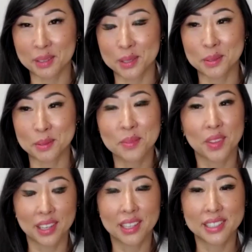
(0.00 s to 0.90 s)
That
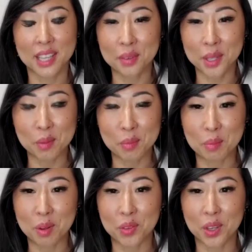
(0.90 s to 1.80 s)
definitely made
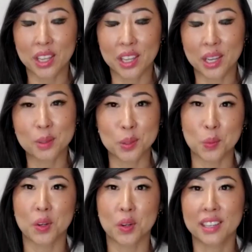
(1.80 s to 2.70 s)
me feel like it was
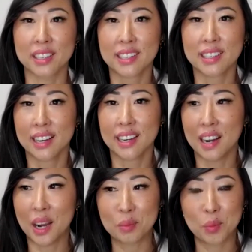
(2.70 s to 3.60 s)
worth it.
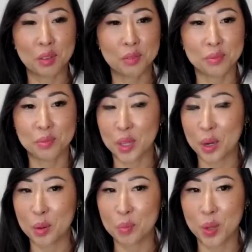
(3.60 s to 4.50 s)
Um, we've, you
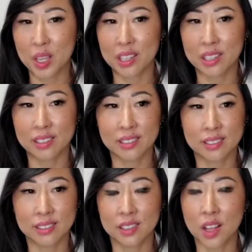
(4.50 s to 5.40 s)
know, been in
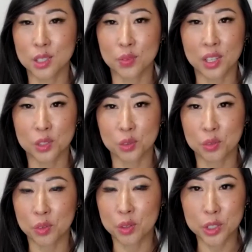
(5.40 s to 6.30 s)
the Las Vegas
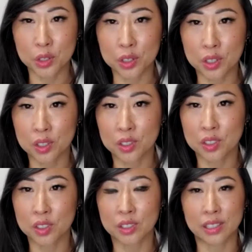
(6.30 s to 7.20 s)
Review
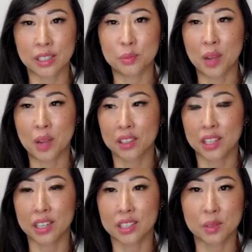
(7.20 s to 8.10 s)
Journal and
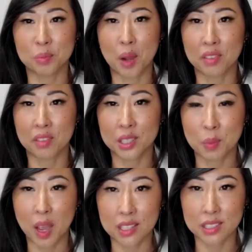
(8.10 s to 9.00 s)
highlighted in My
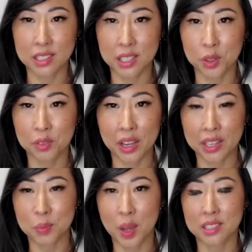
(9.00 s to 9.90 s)
Vegas Magazine, Real
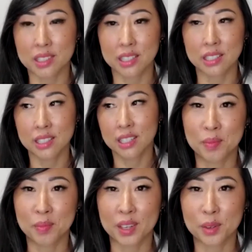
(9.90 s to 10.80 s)
Vegas Magazine.
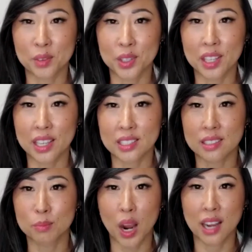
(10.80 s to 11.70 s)
I don't really like to
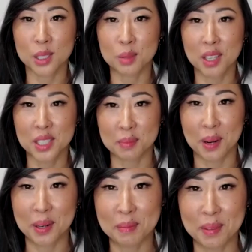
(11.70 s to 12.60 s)
brag too much
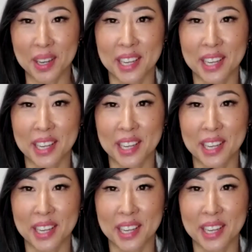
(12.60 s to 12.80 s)
about it, but